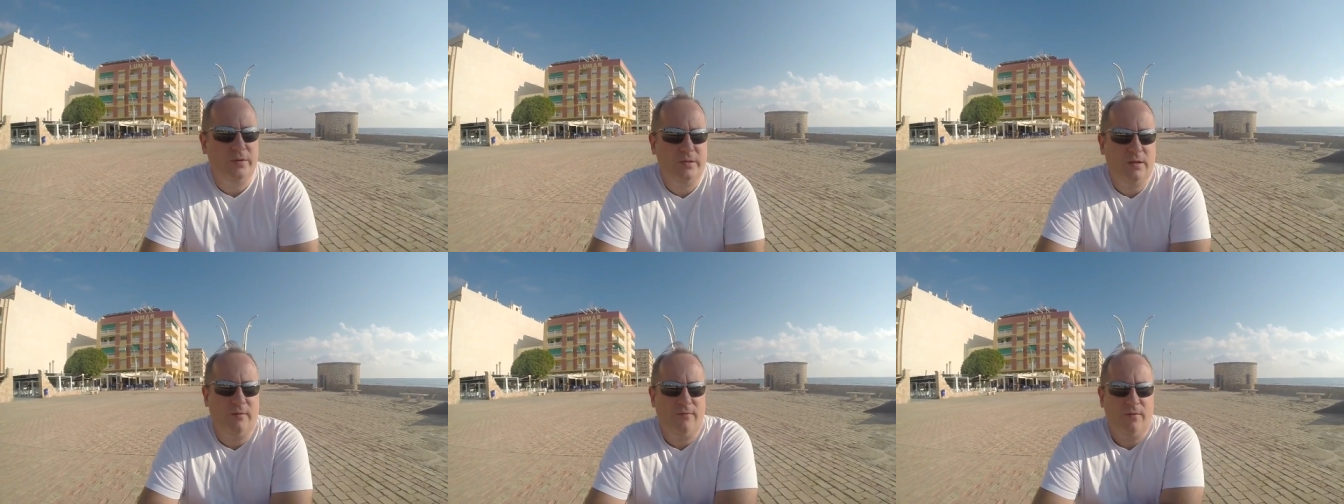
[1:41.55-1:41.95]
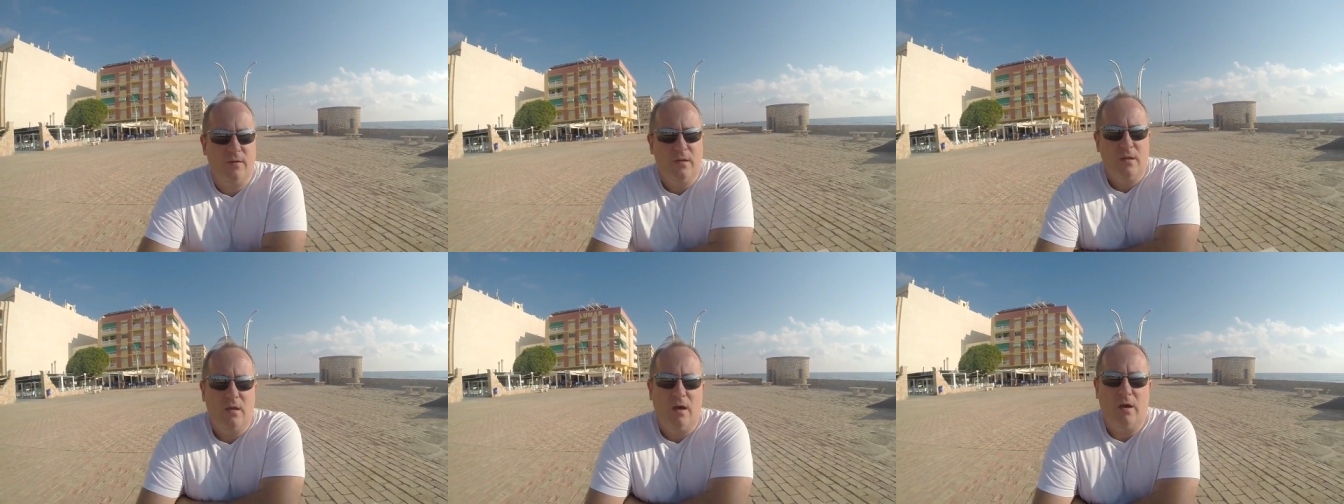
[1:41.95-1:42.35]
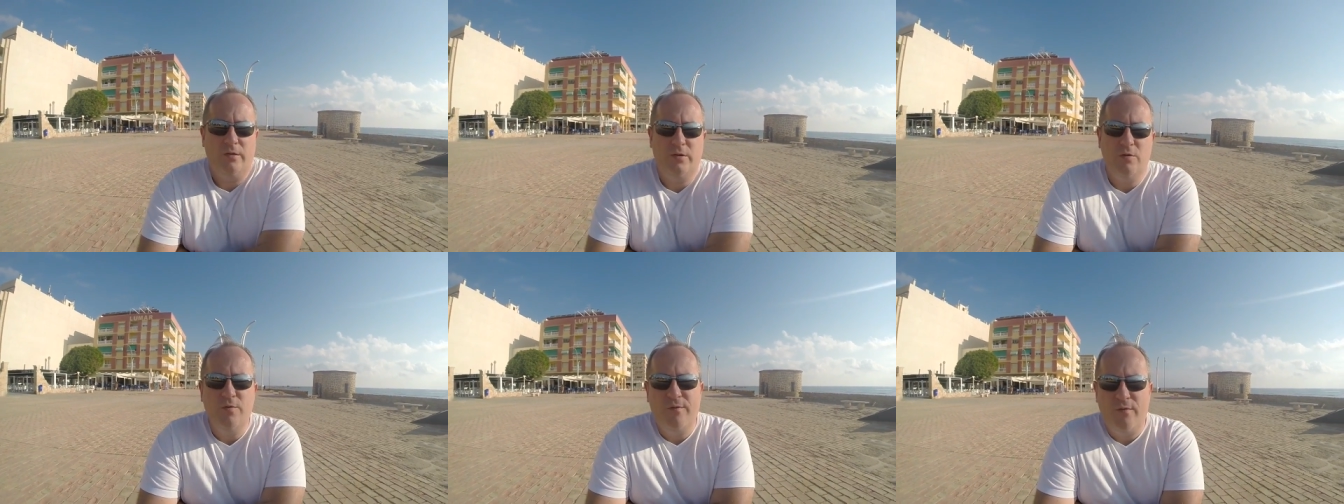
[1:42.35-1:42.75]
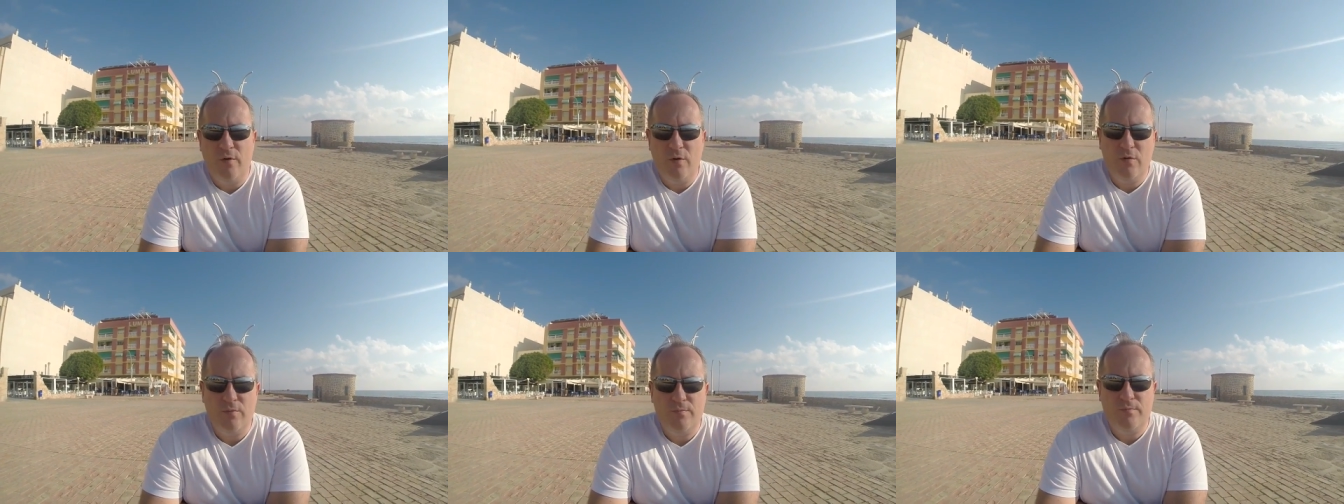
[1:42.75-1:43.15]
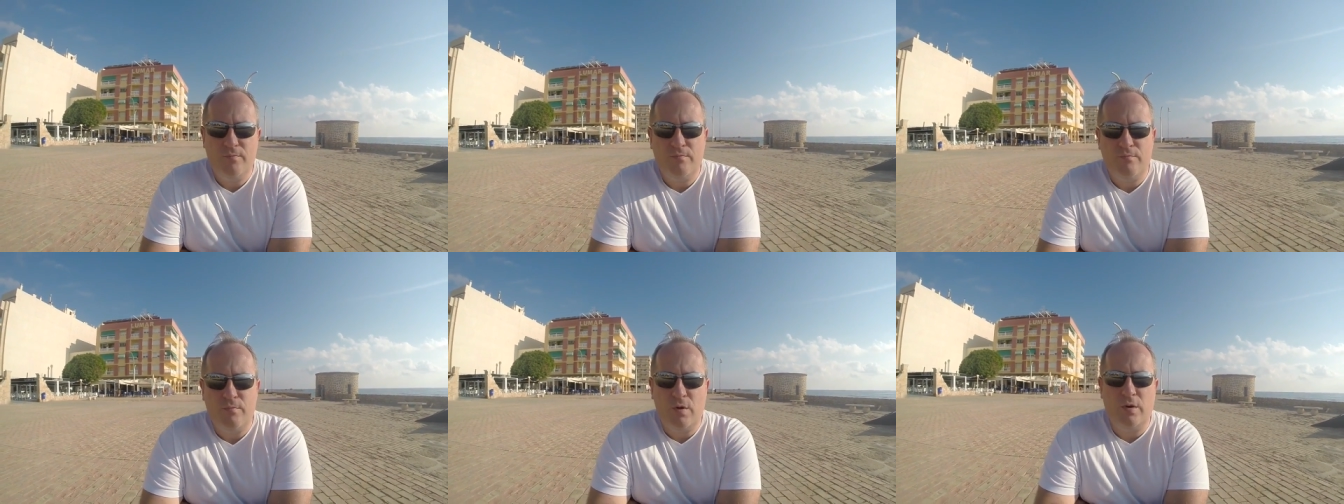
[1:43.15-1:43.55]
stuff I do for
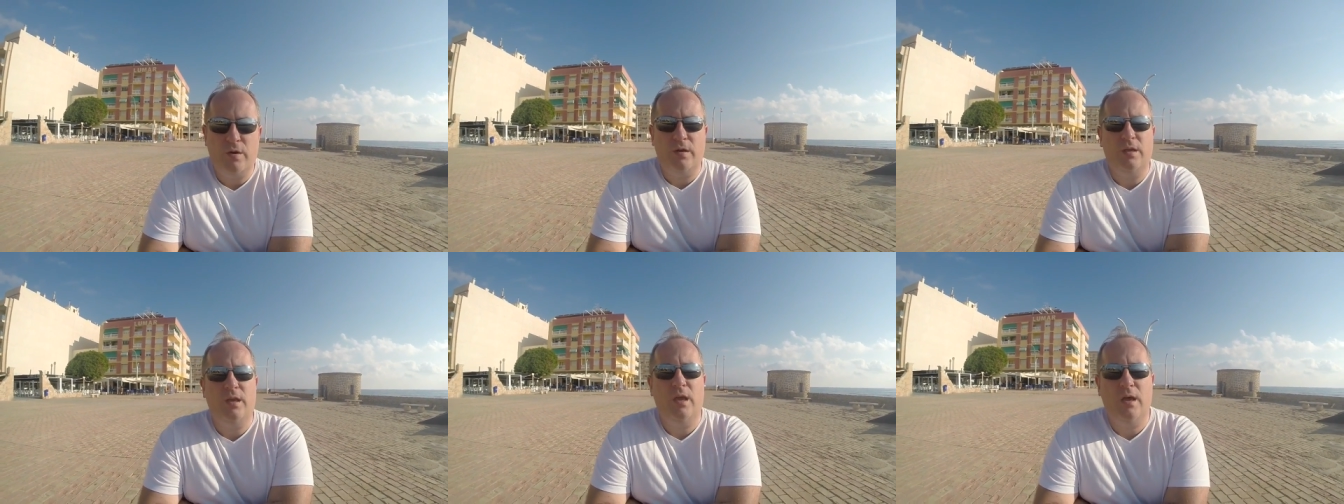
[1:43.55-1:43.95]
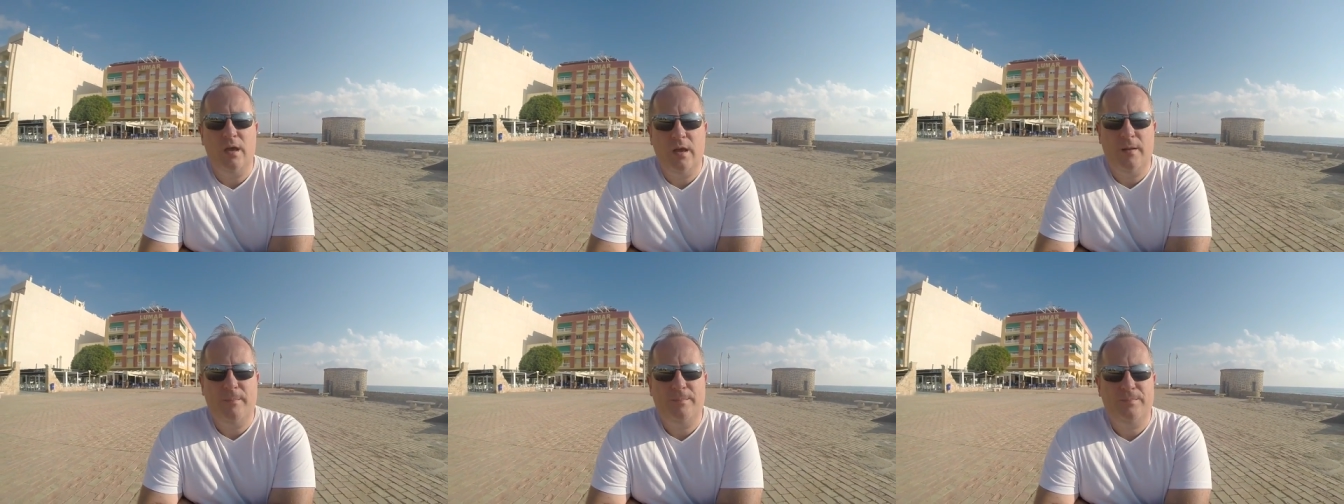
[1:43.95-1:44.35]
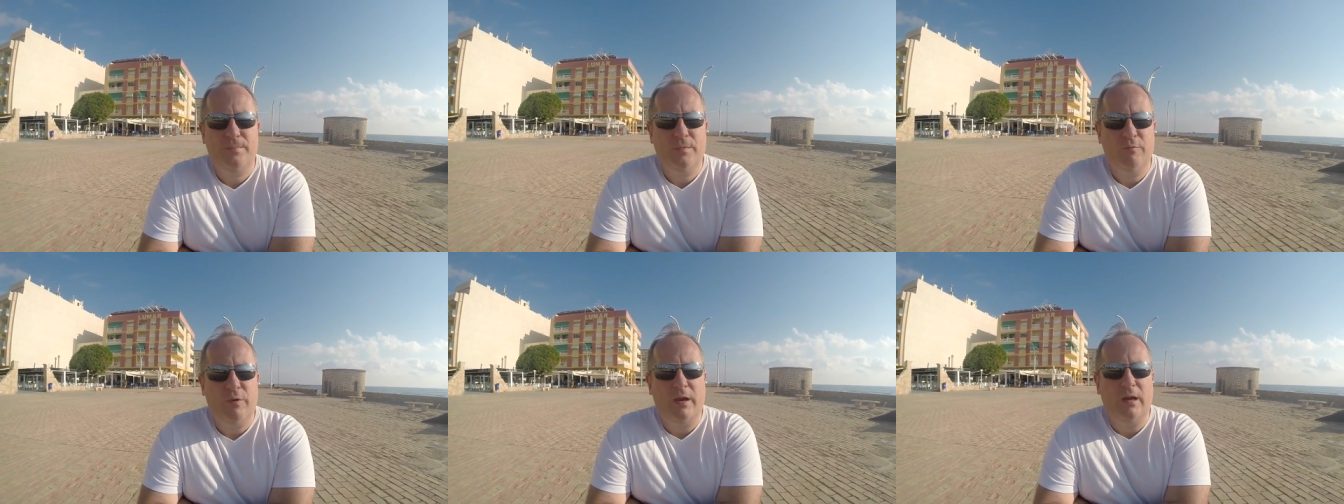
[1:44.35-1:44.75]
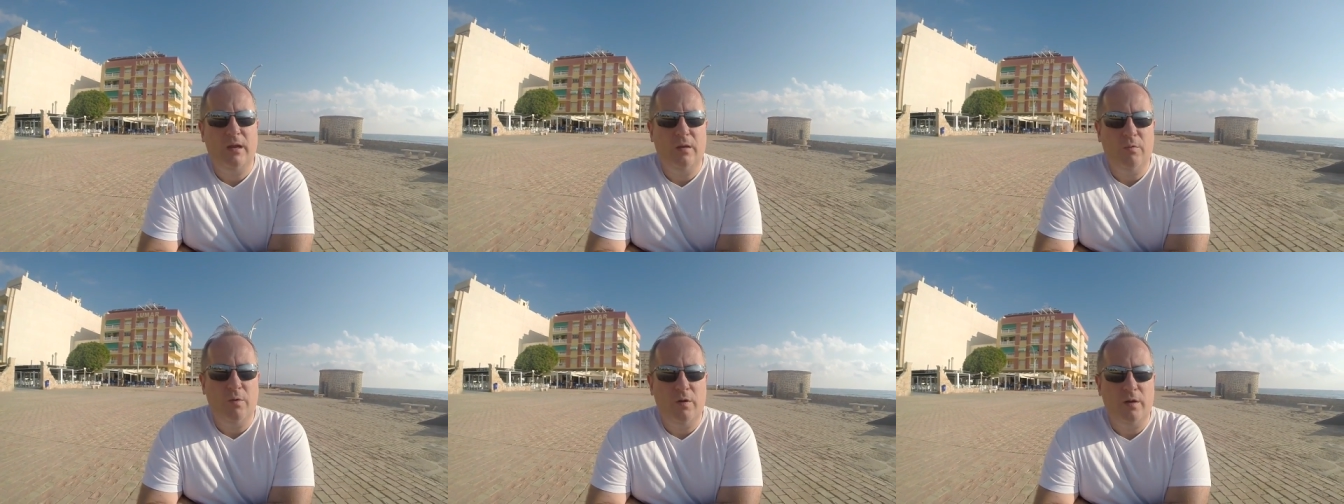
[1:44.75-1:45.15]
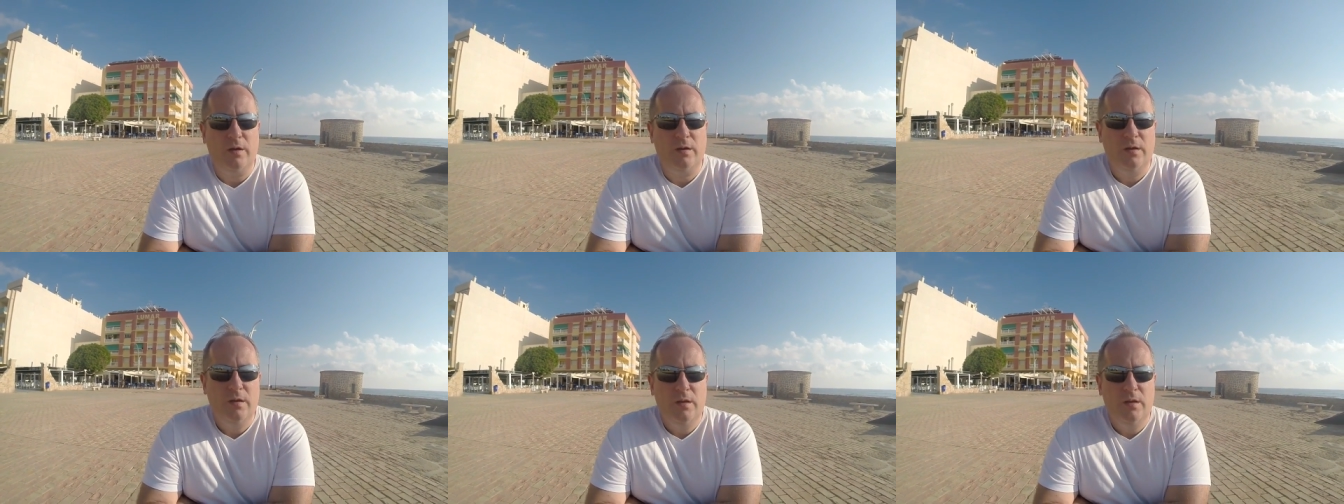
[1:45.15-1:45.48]
my regular work.